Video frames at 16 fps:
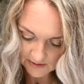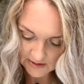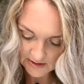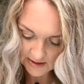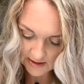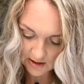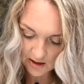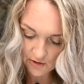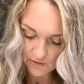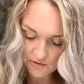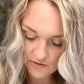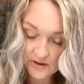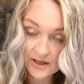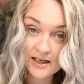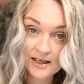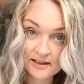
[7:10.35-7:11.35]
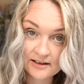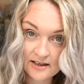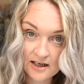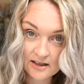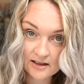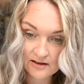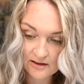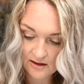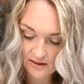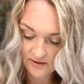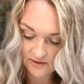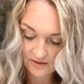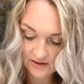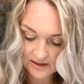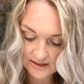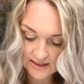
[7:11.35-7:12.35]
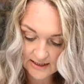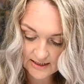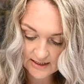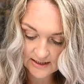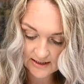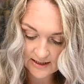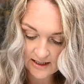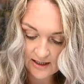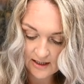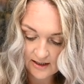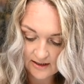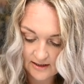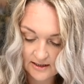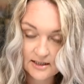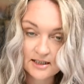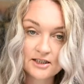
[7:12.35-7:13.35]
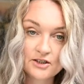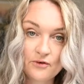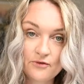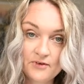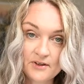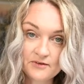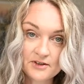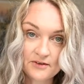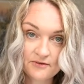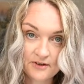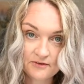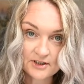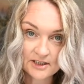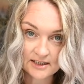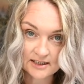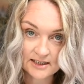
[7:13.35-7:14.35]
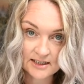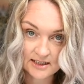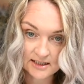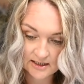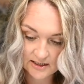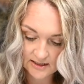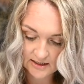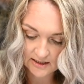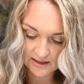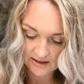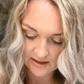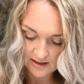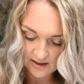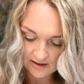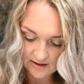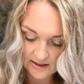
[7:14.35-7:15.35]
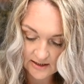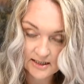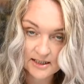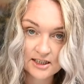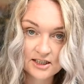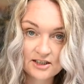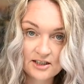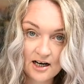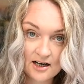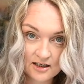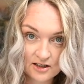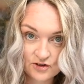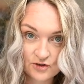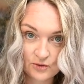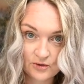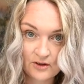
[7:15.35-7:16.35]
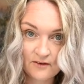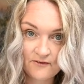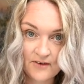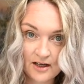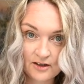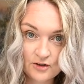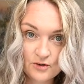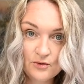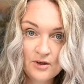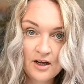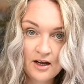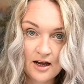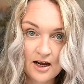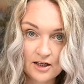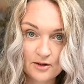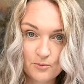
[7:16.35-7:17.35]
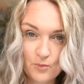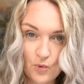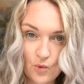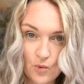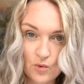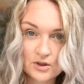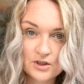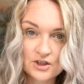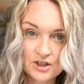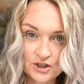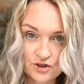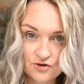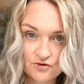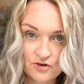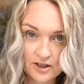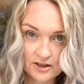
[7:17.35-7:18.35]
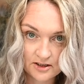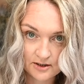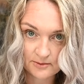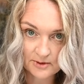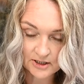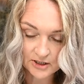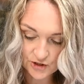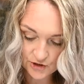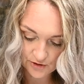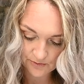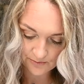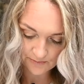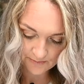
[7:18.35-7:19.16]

See how thick and dark this is? This is your 50-50 consistency. This is darker tonal value and more saturated mixture.